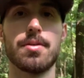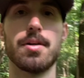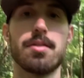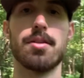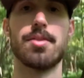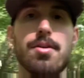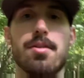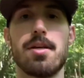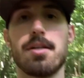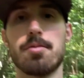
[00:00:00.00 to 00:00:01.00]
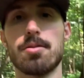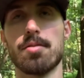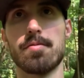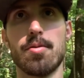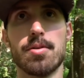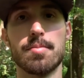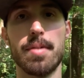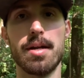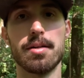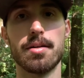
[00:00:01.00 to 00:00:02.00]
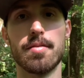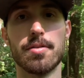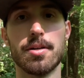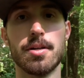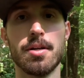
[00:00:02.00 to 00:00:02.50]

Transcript: and the third thing you want to look for is bedding cover.